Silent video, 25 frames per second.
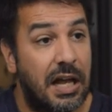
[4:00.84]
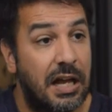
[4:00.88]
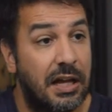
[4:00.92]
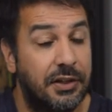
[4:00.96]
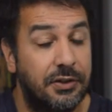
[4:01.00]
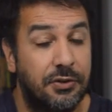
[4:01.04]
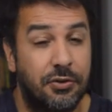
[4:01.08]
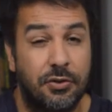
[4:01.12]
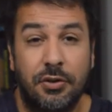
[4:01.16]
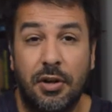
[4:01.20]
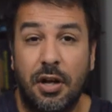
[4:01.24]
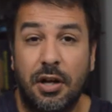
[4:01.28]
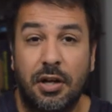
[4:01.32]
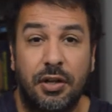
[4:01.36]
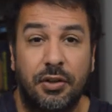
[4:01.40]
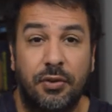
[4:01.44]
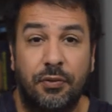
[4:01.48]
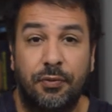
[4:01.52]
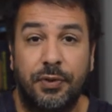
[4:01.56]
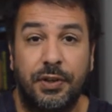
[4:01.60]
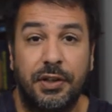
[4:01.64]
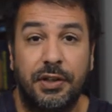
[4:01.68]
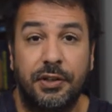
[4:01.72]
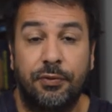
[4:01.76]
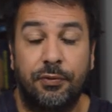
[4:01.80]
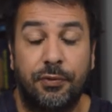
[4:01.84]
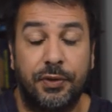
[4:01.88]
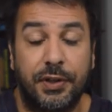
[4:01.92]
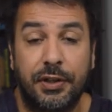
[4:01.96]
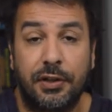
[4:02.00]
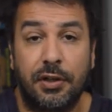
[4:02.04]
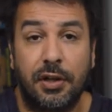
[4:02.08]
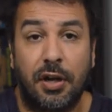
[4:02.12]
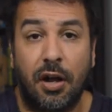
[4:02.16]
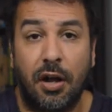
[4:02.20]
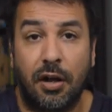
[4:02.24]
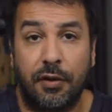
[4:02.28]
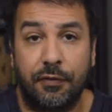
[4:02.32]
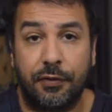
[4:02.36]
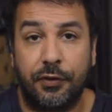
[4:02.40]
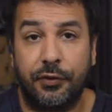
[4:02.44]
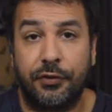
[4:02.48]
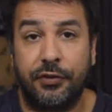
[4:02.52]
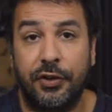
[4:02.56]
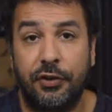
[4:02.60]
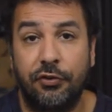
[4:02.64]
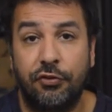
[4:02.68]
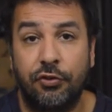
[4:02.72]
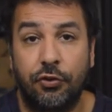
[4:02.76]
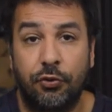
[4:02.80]
uh, you're not going to really read the
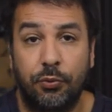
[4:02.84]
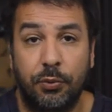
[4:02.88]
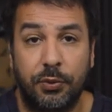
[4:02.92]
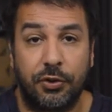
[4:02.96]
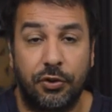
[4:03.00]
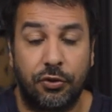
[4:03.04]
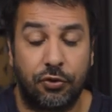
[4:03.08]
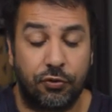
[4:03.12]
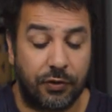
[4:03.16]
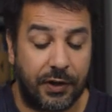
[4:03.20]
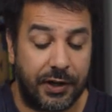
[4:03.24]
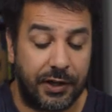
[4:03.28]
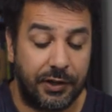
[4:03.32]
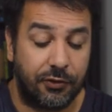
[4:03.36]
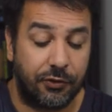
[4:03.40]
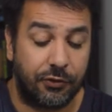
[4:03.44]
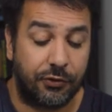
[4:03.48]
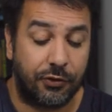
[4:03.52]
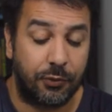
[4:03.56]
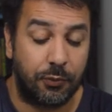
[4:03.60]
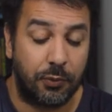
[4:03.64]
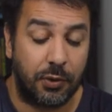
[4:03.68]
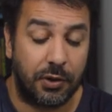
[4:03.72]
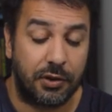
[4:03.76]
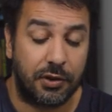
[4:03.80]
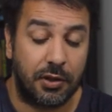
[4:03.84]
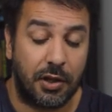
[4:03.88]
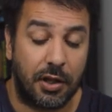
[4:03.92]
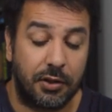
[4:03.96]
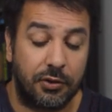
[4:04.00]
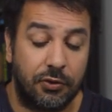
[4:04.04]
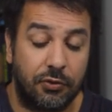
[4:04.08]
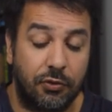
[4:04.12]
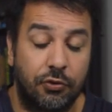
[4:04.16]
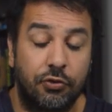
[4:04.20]
conversations with the trainers and whatnot.